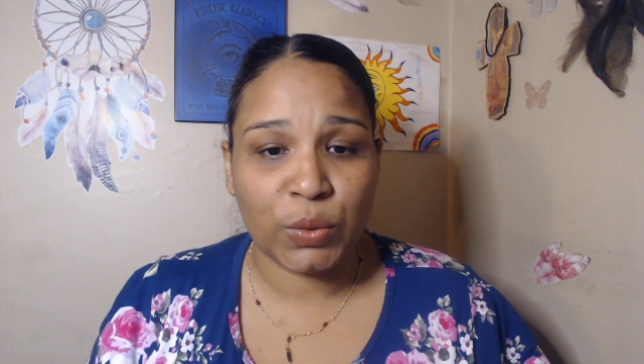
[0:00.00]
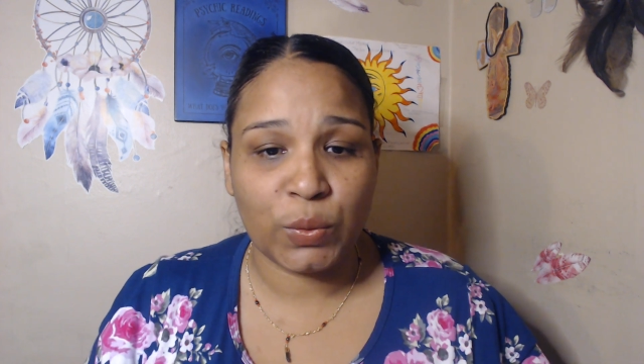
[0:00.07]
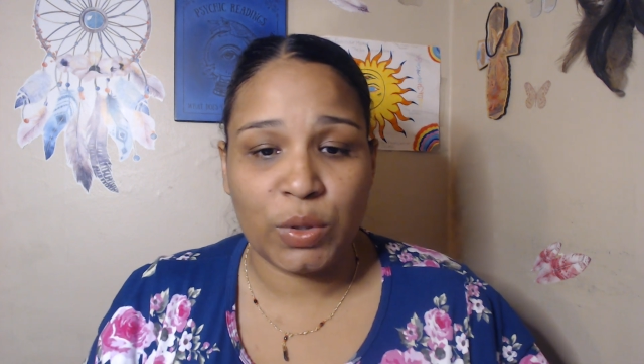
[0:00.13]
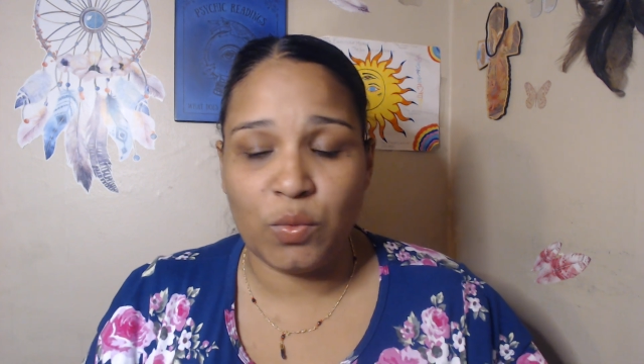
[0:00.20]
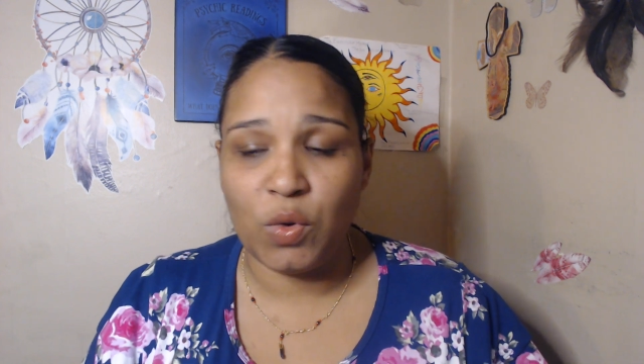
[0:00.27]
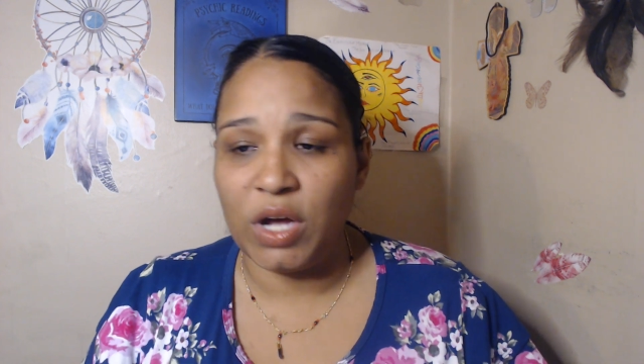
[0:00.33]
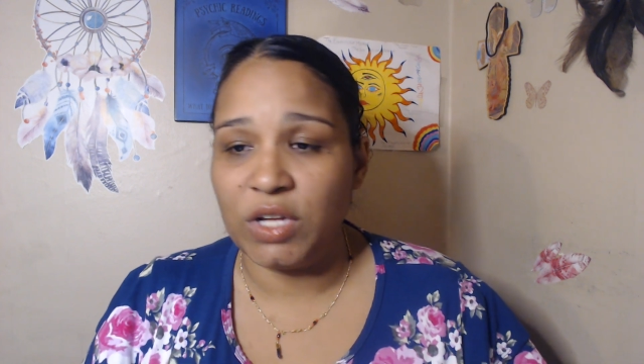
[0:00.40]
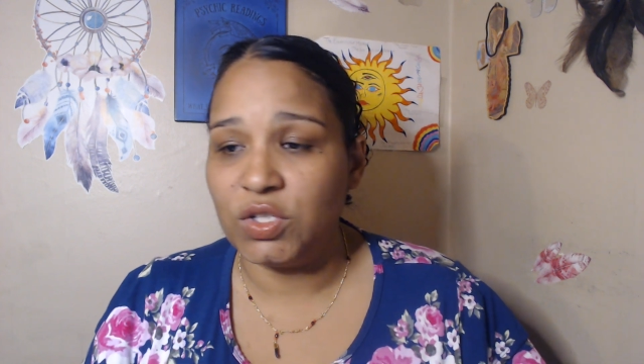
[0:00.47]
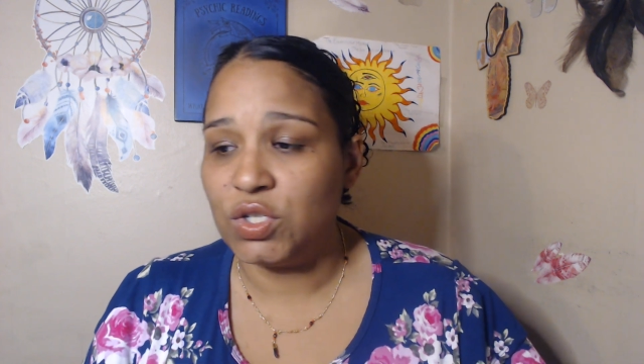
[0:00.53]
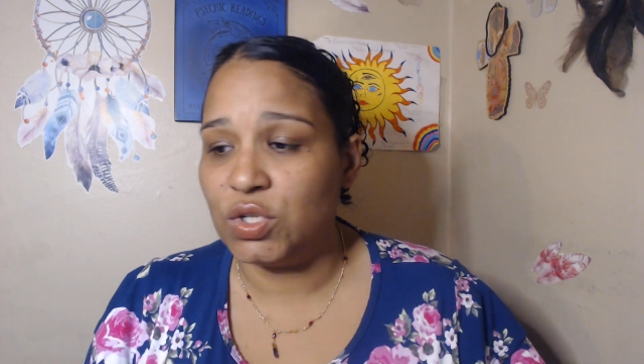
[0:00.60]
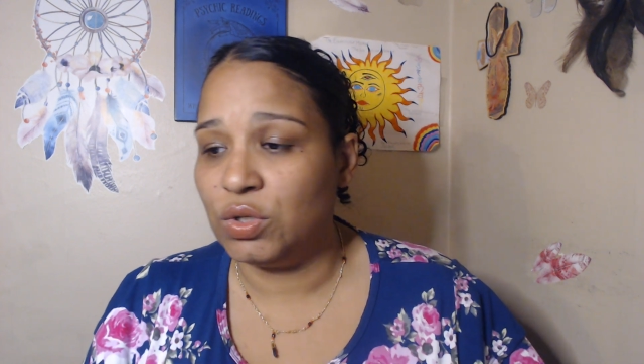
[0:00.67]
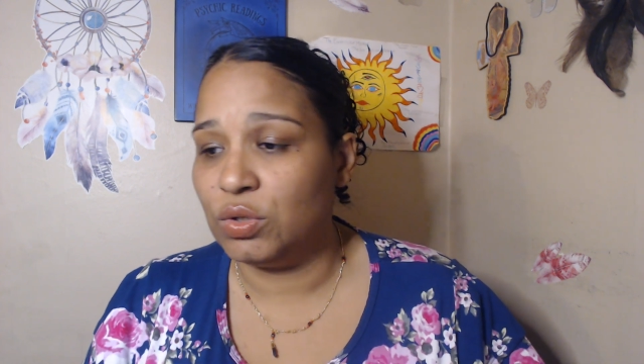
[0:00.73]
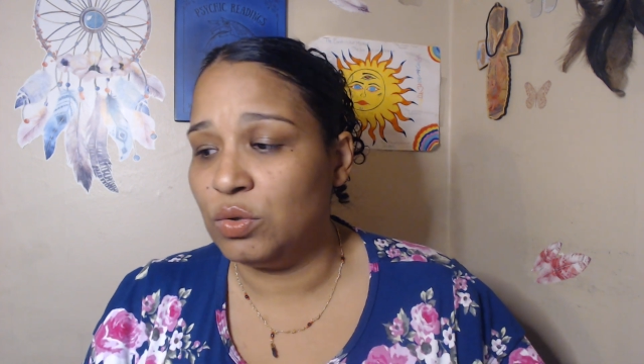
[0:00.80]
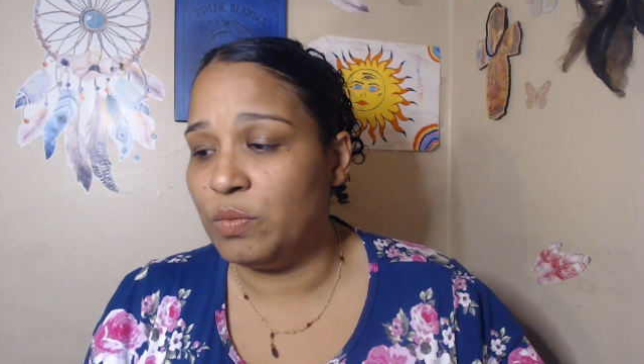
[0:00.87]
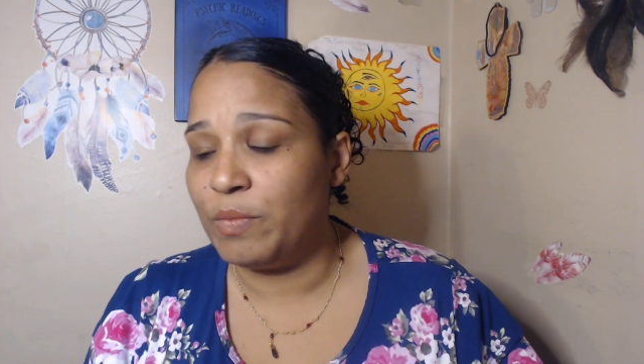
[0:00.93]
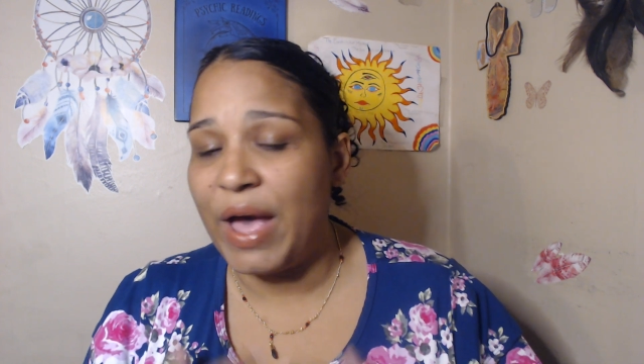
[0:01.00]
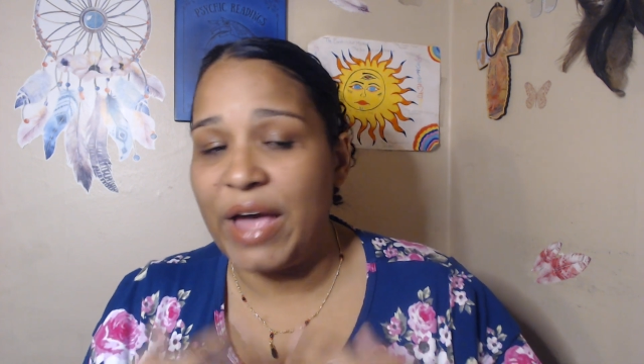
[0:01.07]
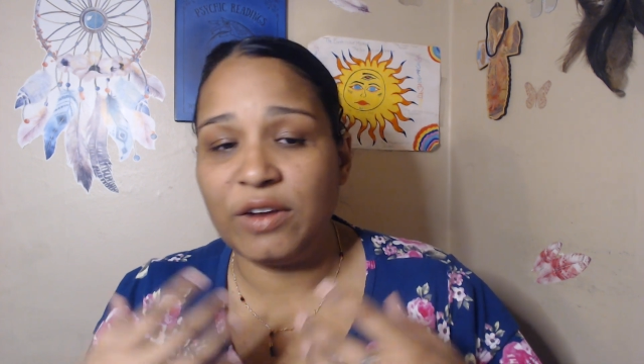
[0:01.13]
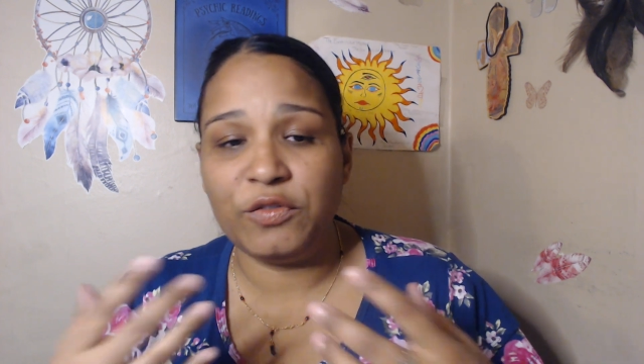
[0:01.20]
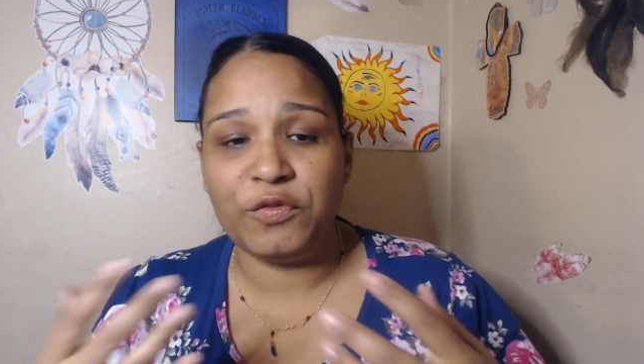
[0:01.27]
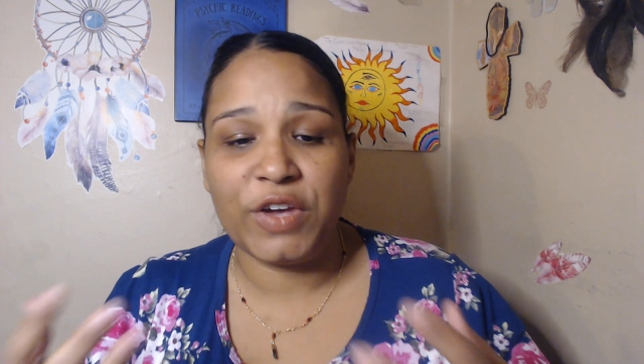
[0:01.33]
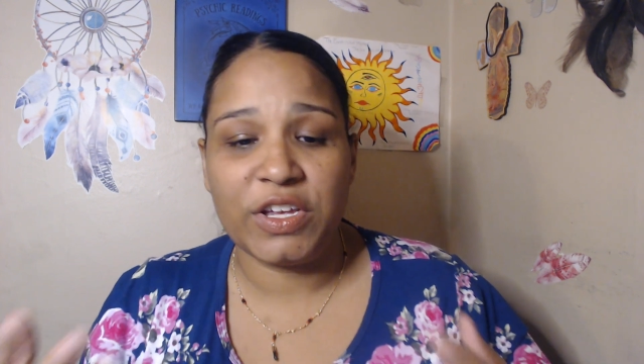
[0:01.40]
We want to
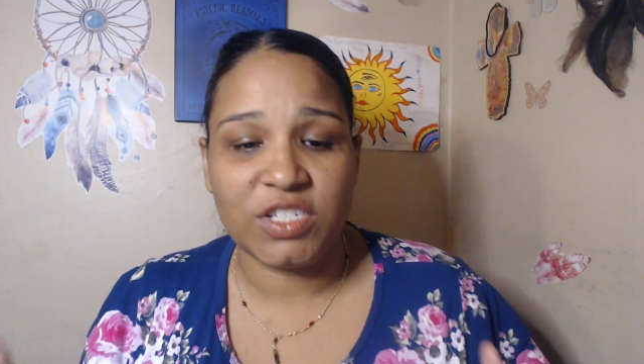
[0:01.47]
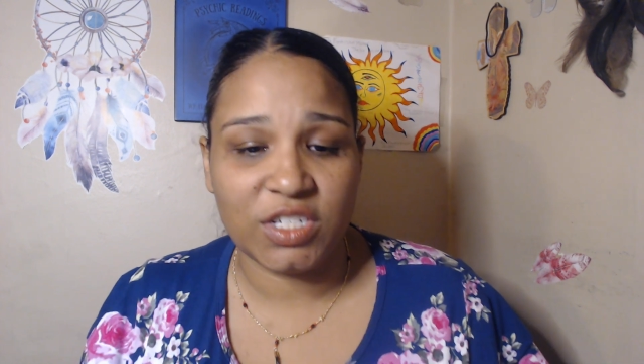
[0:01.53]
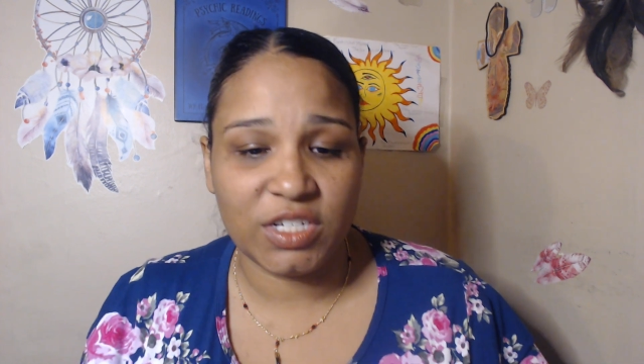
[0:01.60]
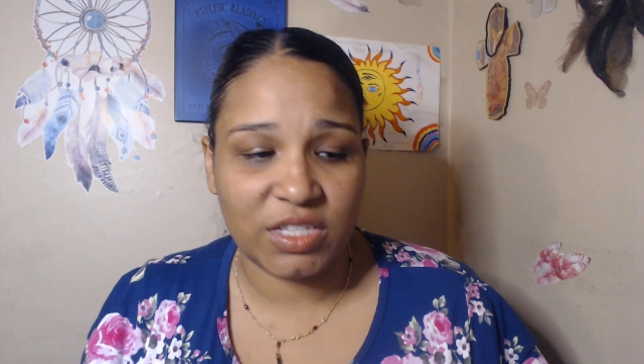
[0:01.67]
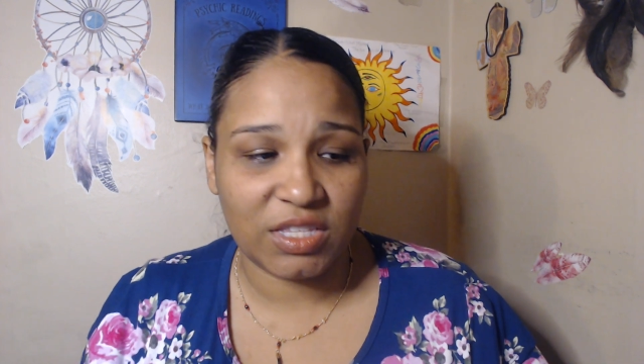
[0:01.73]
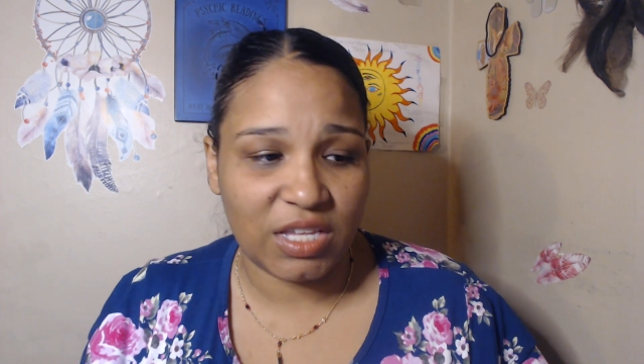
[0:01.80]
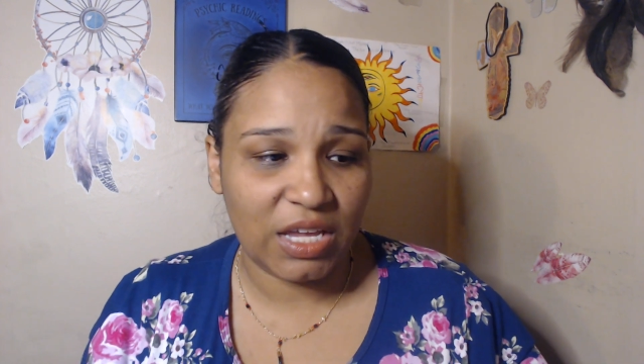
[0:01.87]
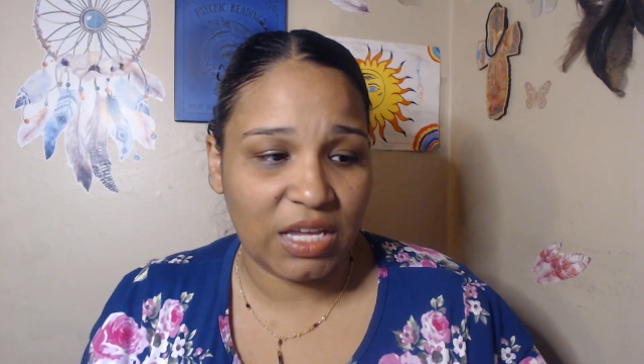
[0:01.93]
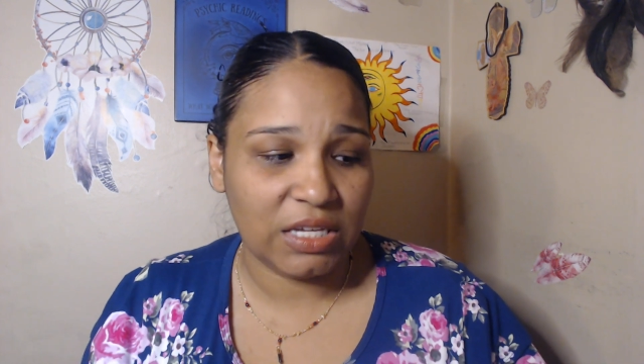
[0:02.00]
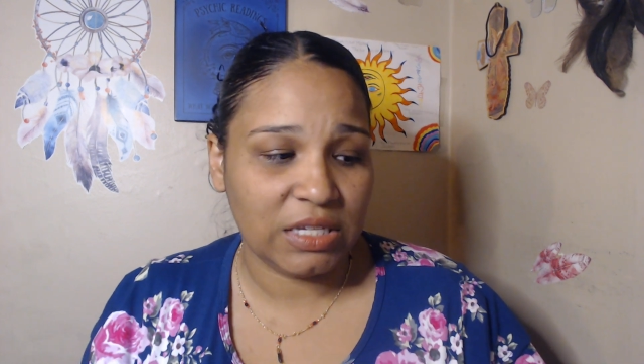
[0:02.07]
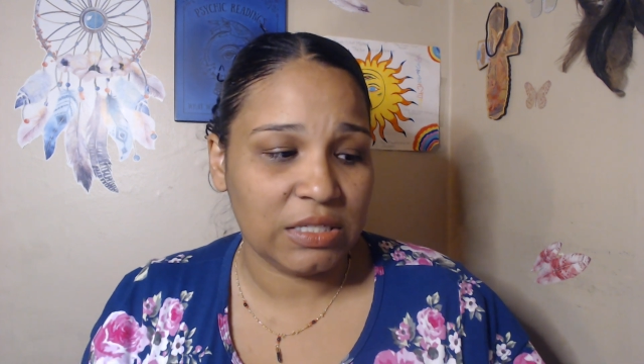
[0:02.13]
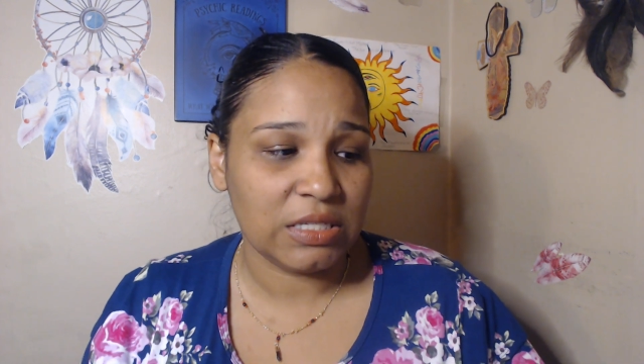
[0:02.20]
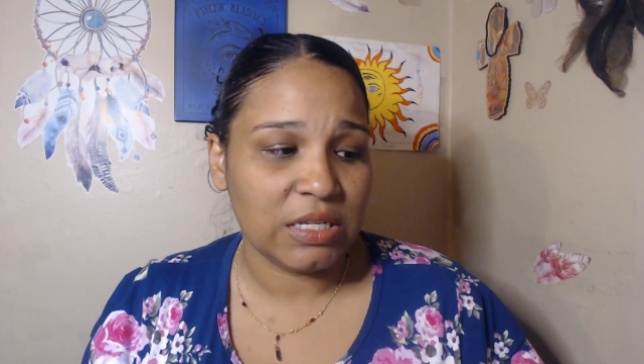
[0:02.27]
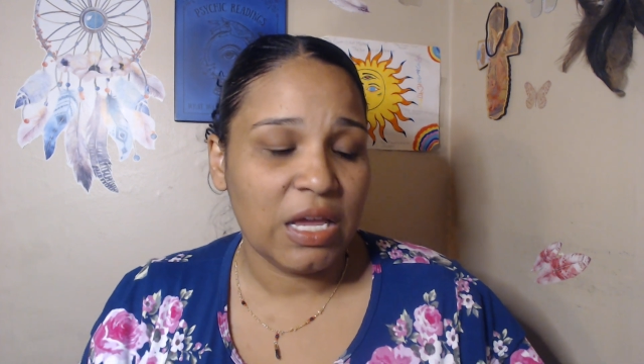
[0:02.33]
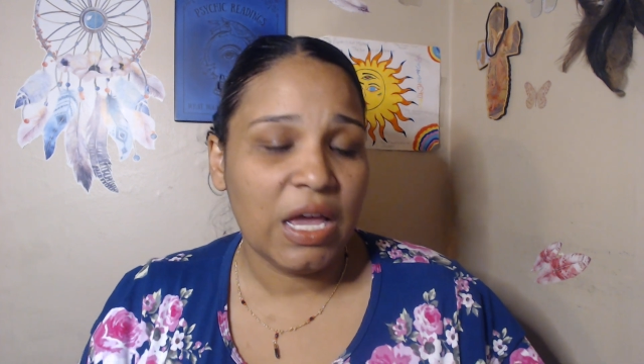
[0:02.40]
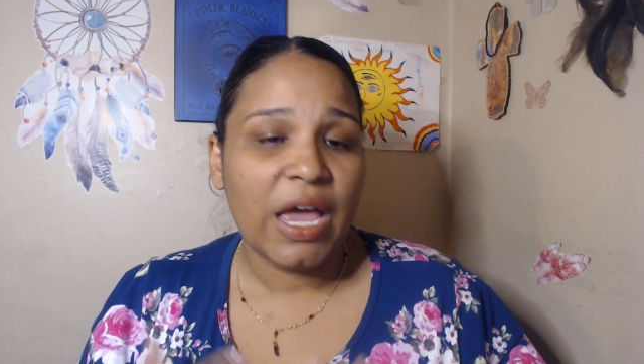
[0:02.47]
manifest good things,